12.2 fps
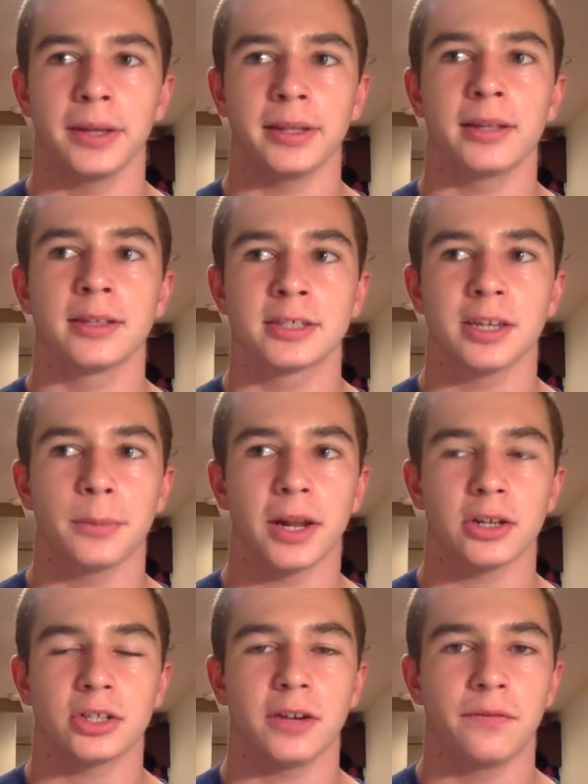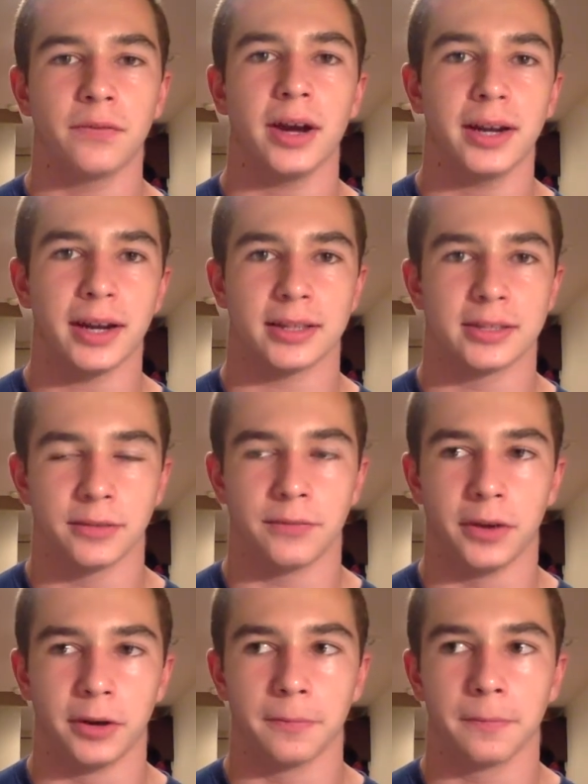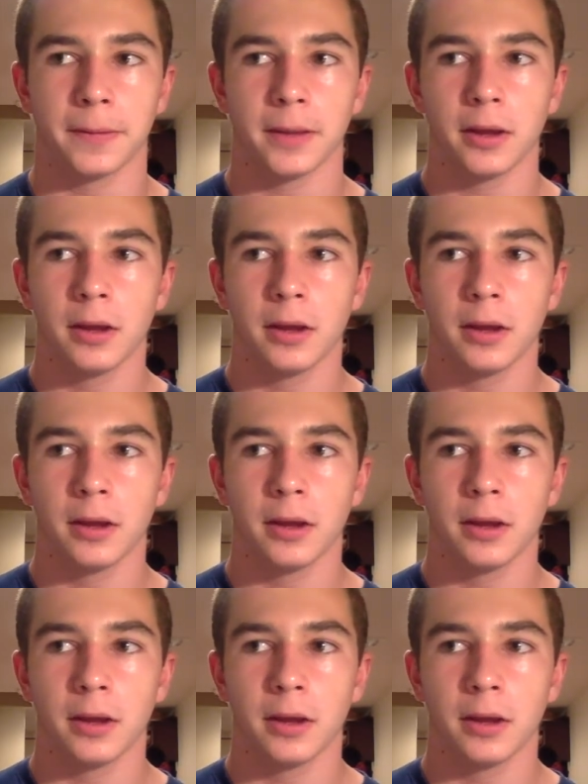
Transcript: and then someone actually financed the film,